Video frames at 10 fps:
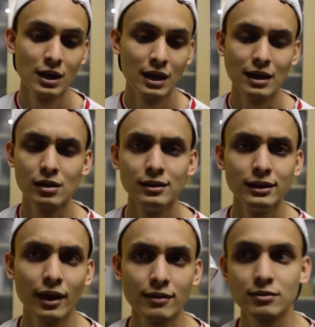It
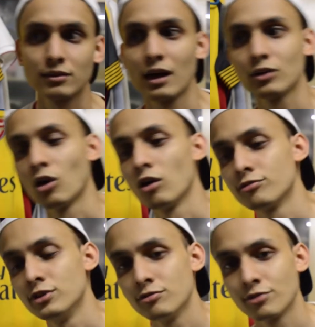really has ton of
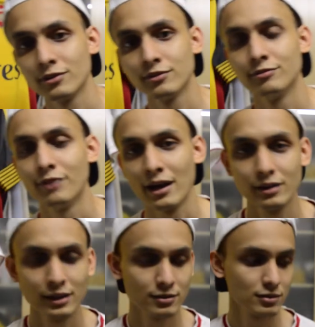different
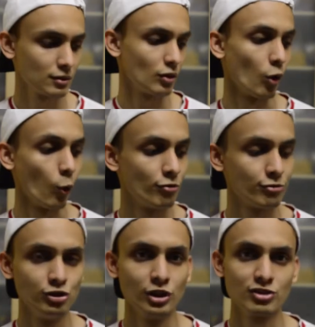various of
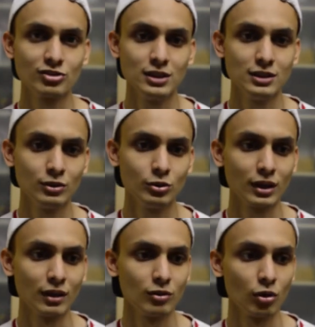jersey. You
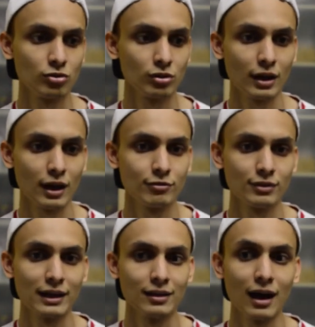can also have
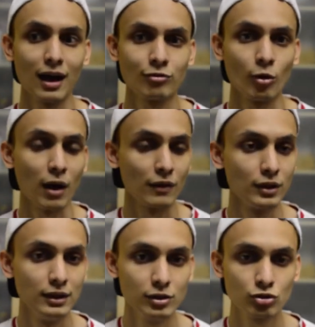like from
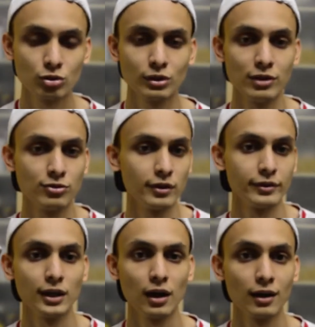other leagues too, like
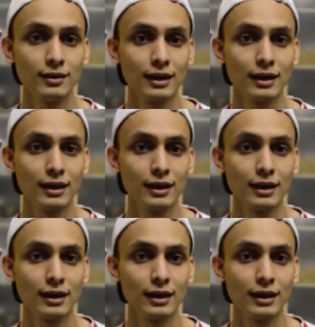Serie A, La